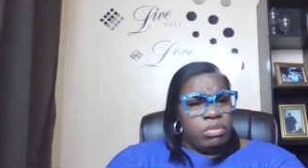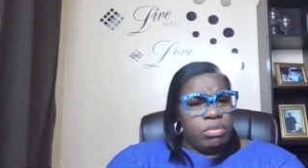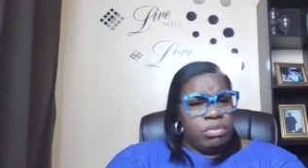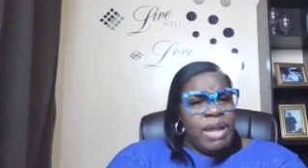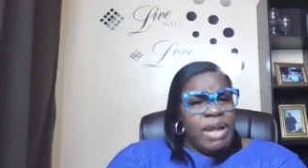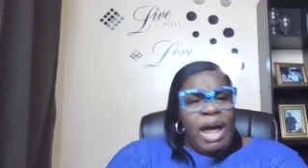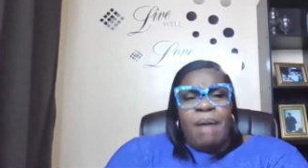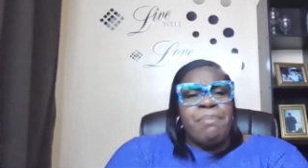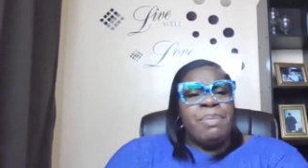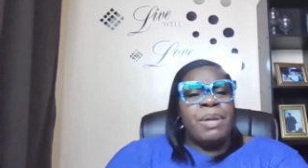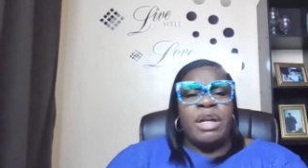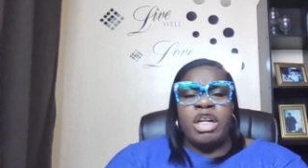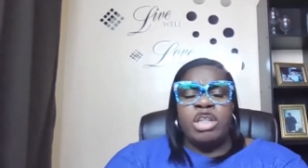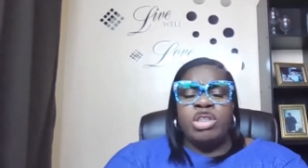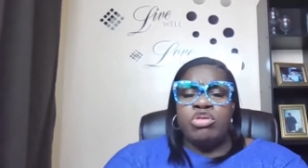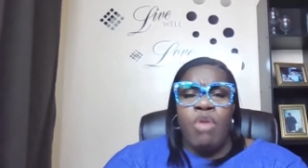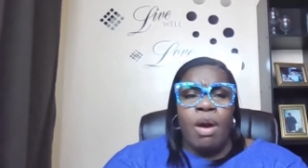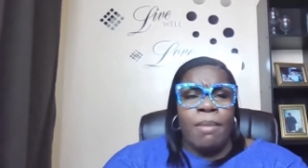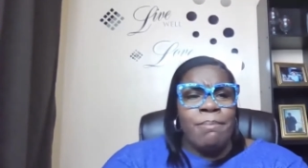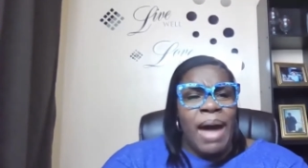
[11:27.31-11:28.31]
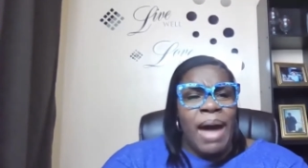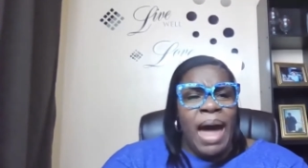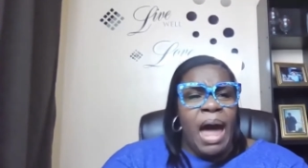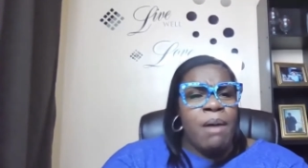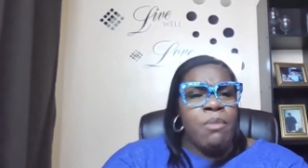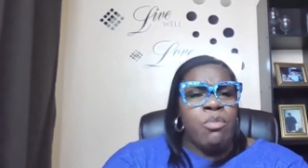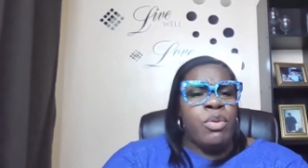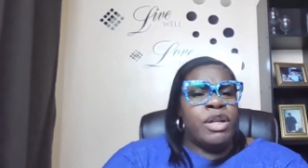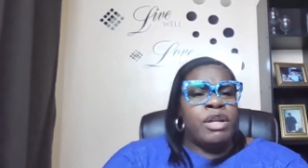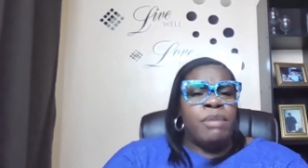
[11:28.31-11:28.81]
not because you're a
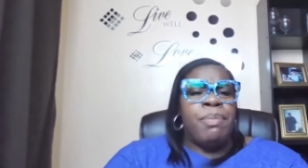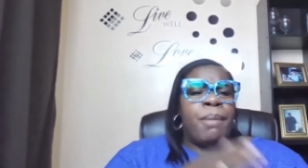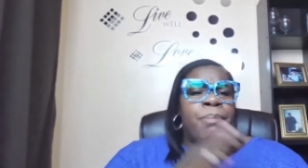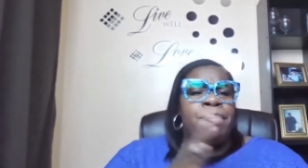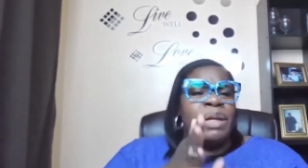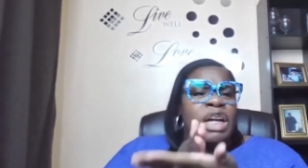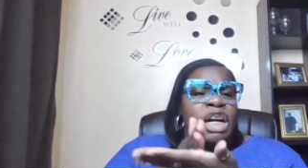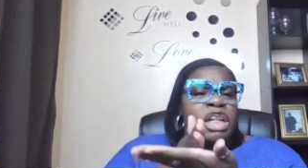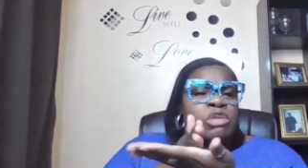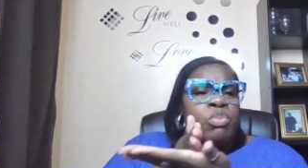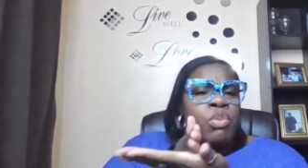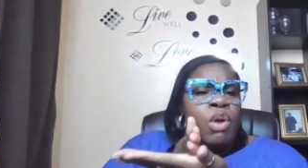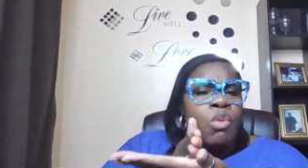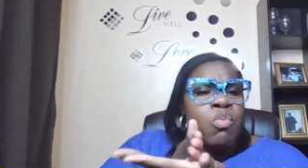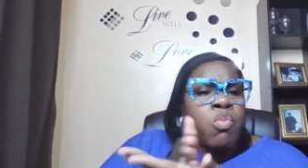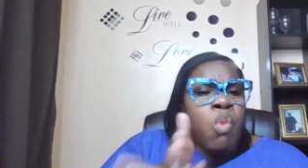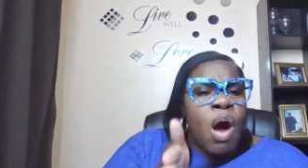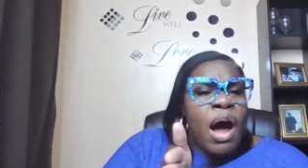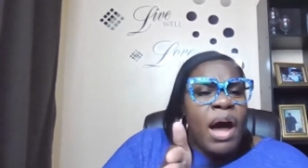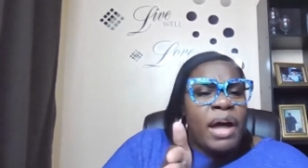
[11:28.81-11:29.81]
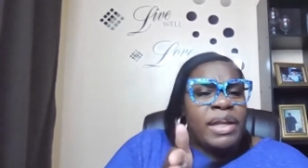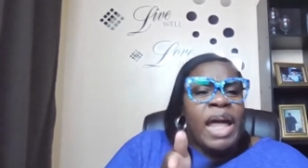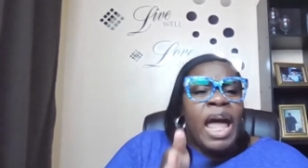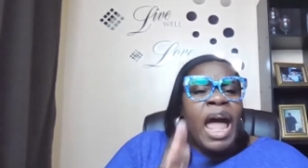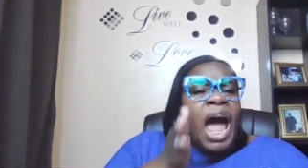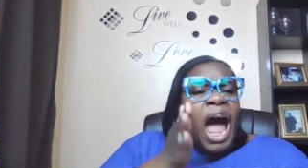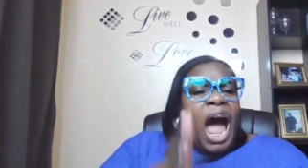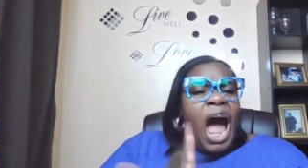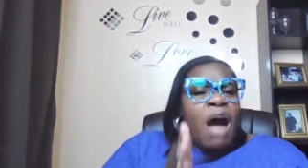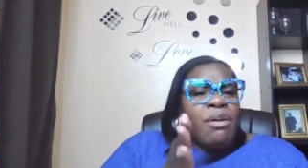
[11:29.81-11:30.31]
mind reader, but because we're one.
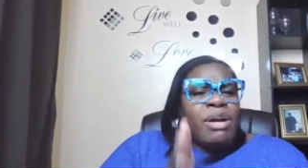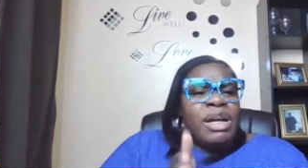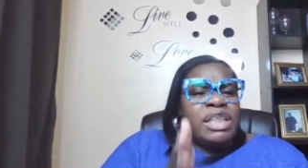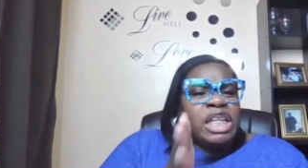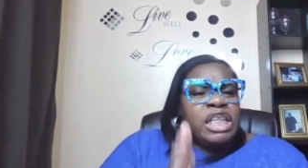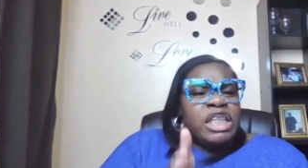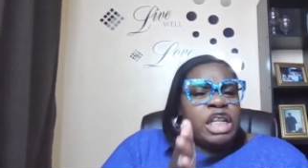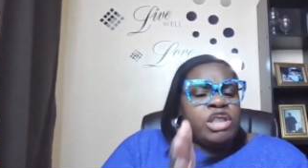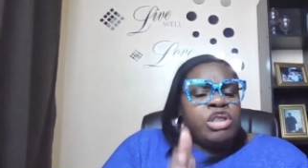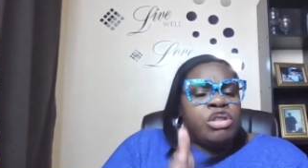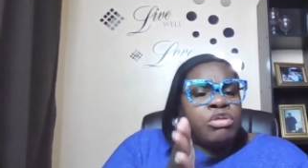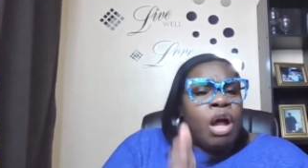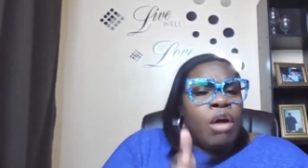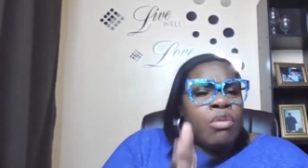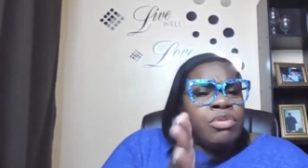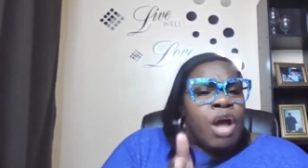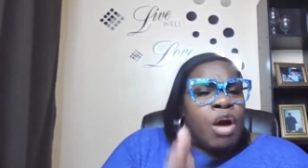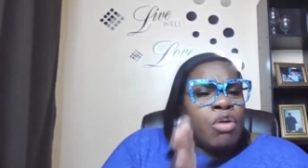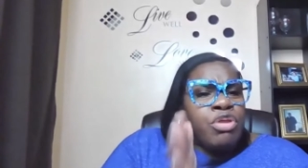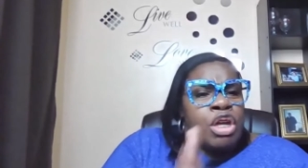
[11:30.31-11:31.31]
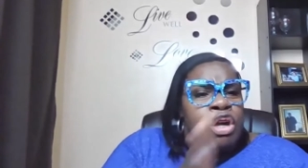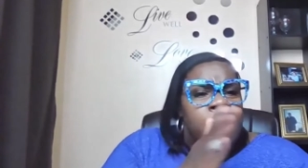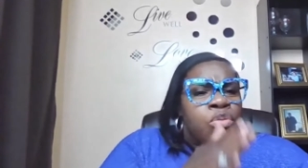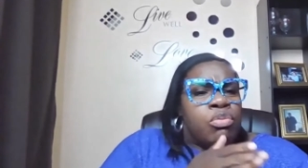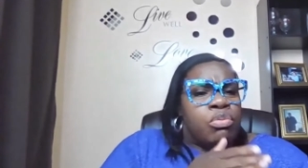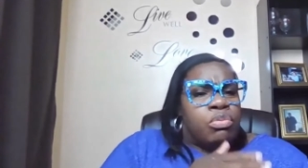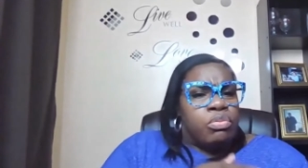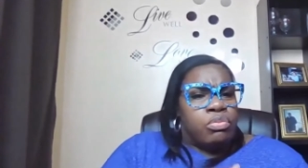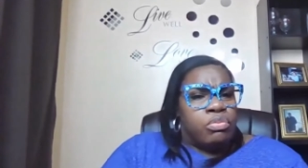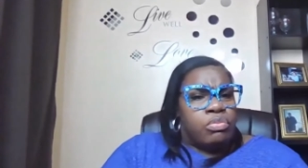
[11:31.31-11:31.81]
How is it that you don't know
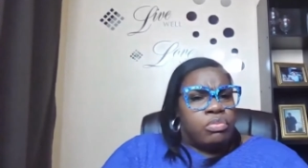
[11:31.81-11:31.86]
you?